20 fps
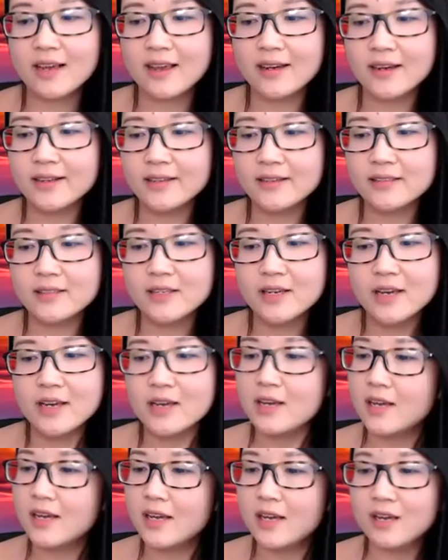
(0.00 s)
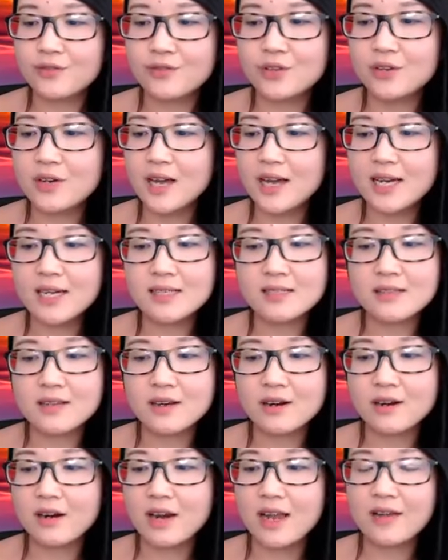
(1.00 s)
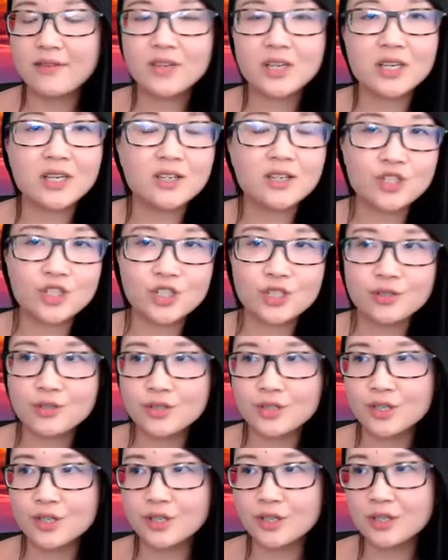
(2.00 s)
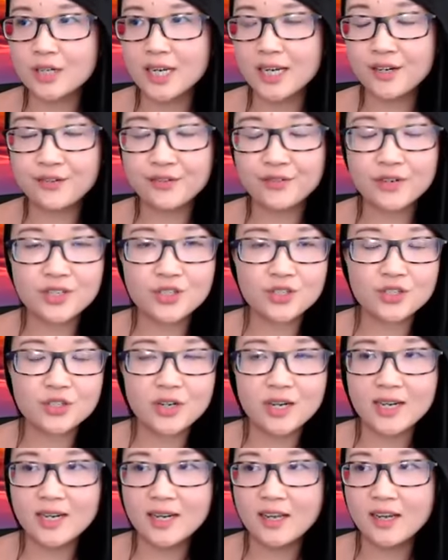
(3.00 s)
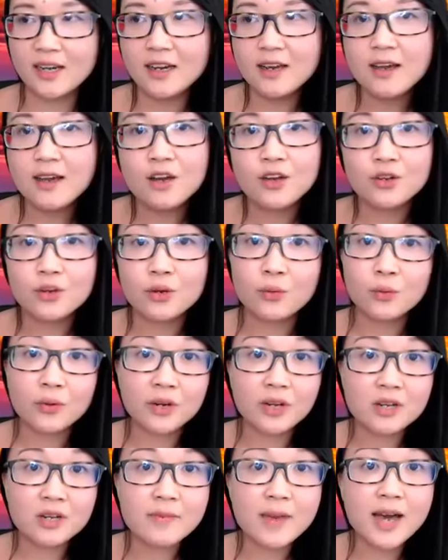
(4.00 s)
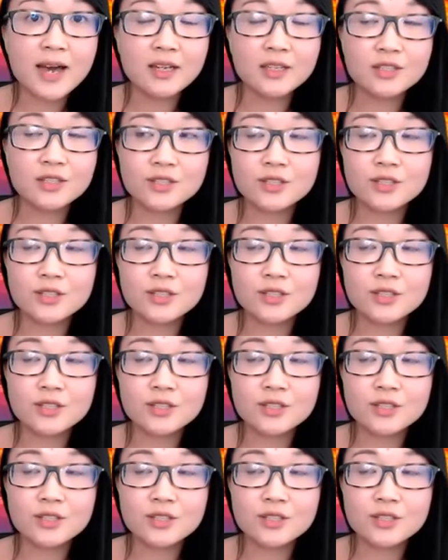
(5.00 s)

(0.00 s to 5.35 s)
And if you guys are having issues or getting frustrated, don't worry about it.